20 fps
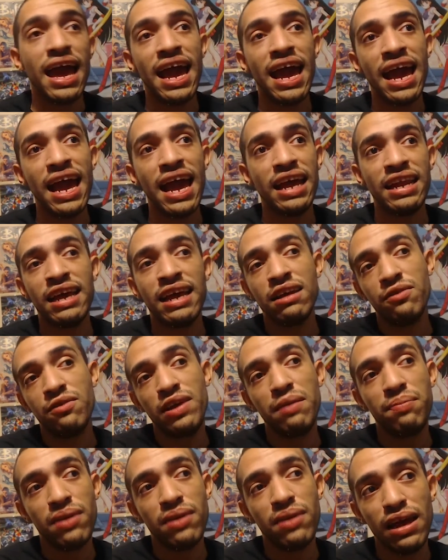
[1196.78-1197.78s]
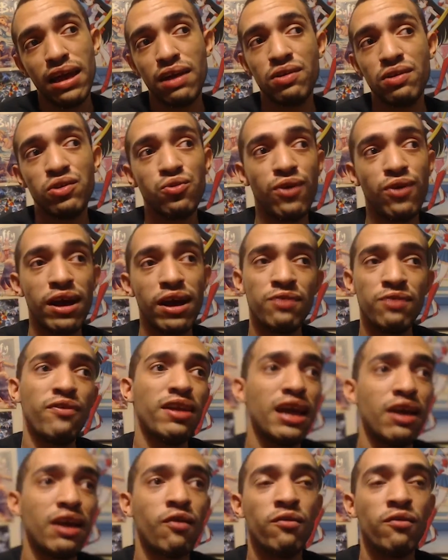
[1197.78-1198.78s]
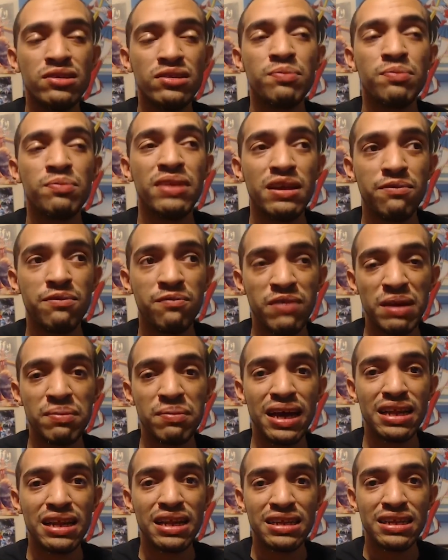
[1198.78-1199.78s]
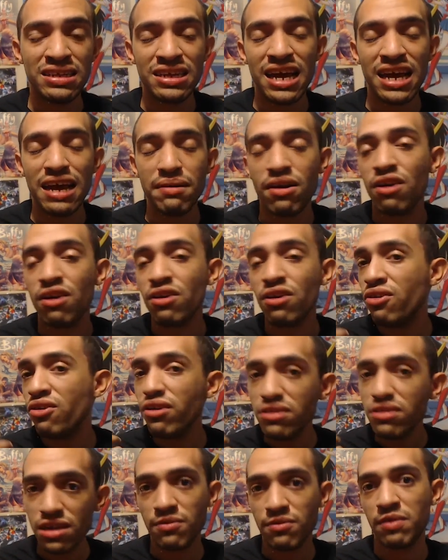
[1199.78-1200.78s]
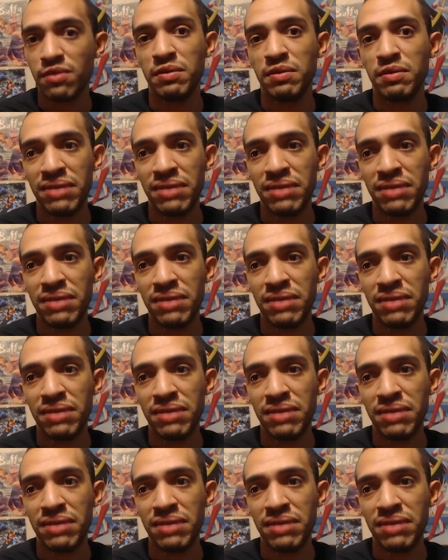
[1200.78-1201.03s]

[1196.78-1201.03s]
And a replay, do I feel like I should replay this again? Of course I'm going to